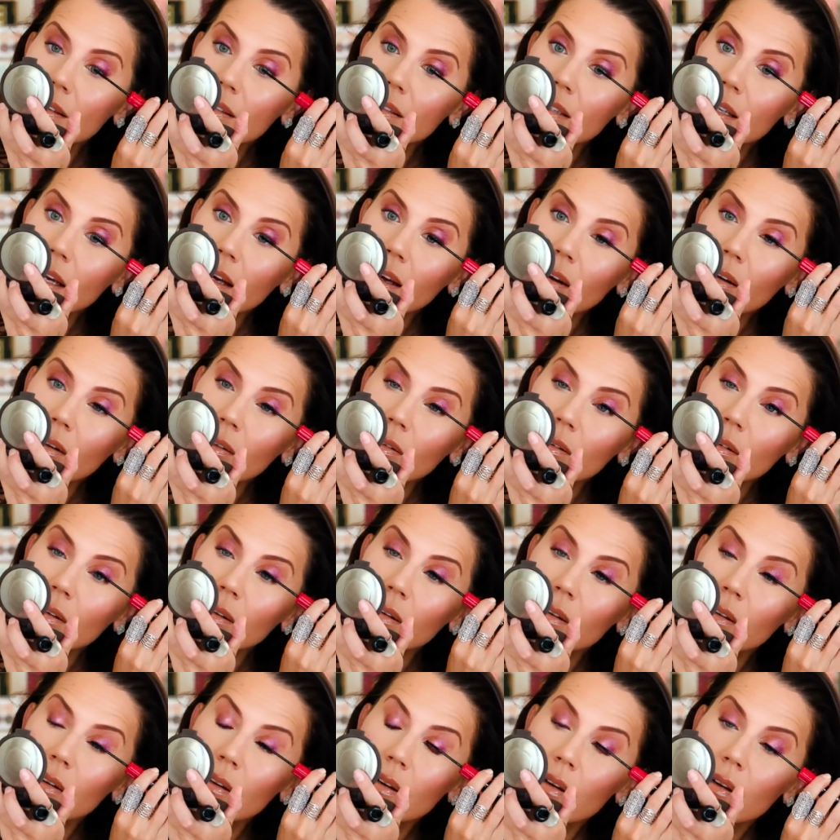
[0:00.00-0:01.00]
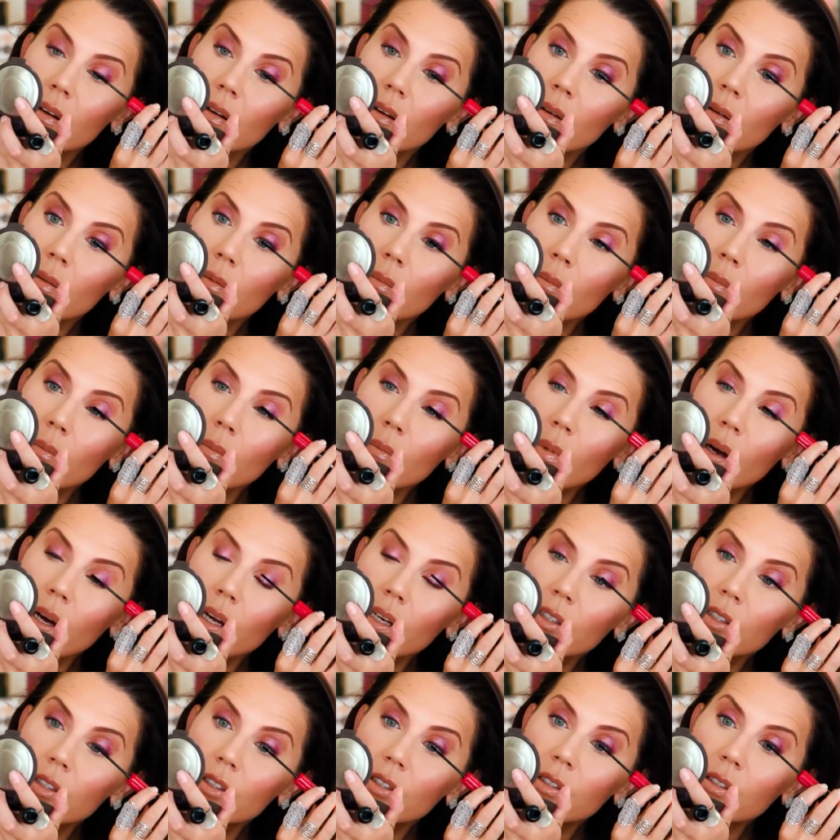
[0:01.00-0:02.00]
And I used it a few times more and
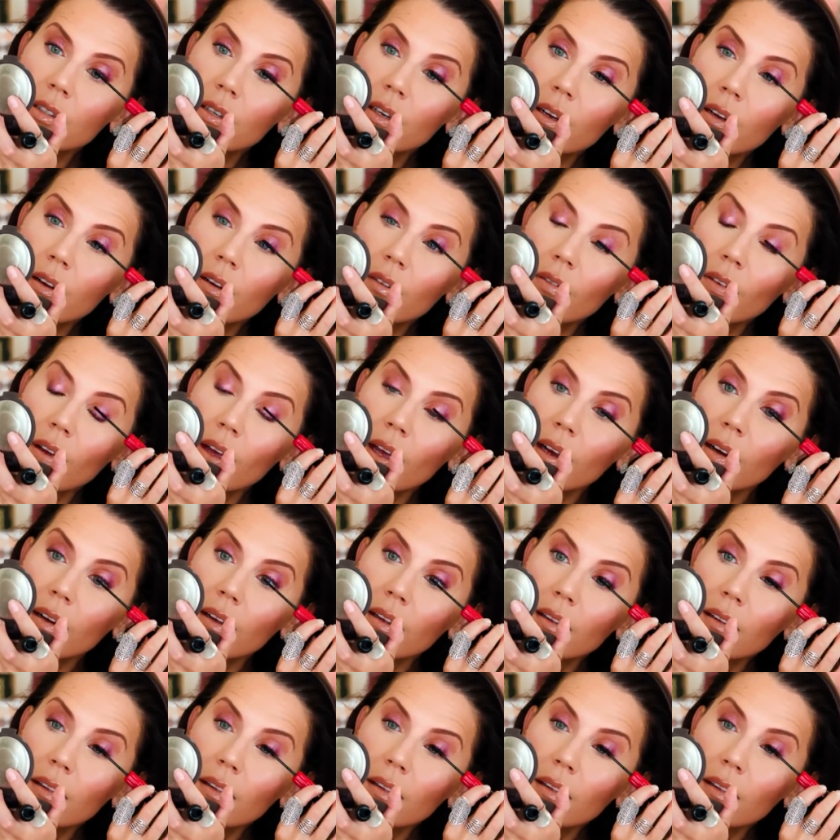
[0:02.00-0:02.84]
I just don't like it.